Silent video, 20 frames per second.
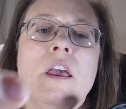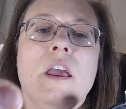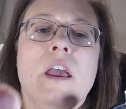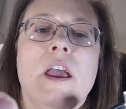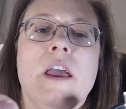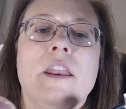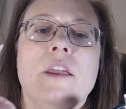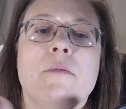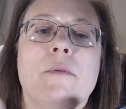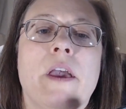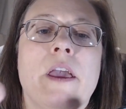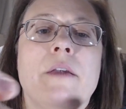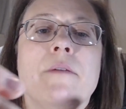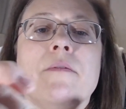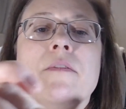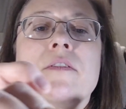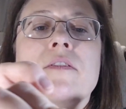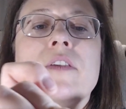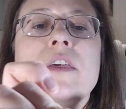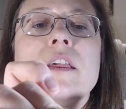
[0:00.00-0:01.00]
Anyway,
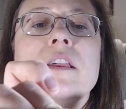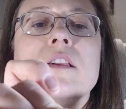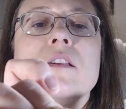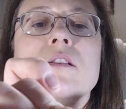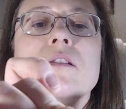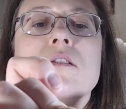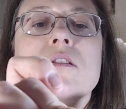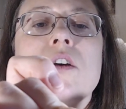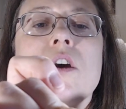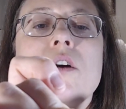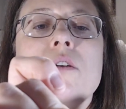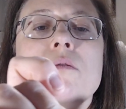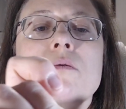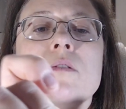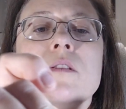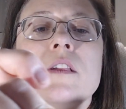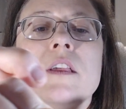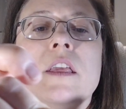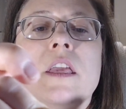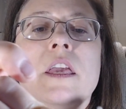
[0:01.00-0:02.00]
this
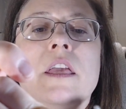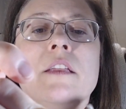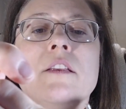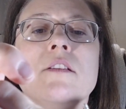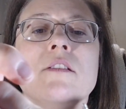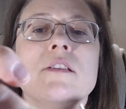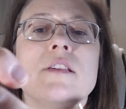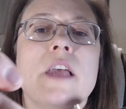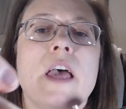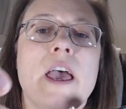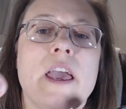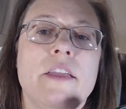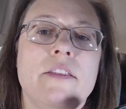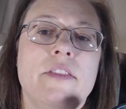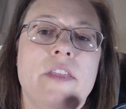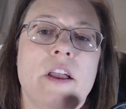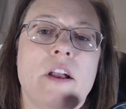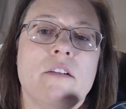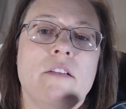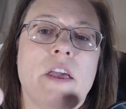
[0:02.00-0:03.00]
goes inside
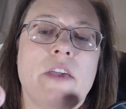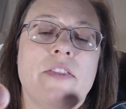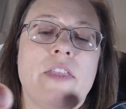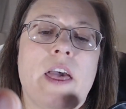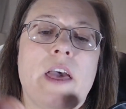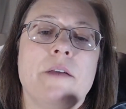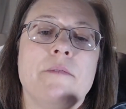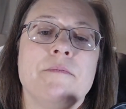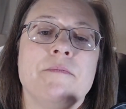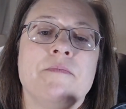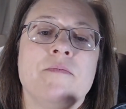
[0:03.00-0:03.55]
there like that.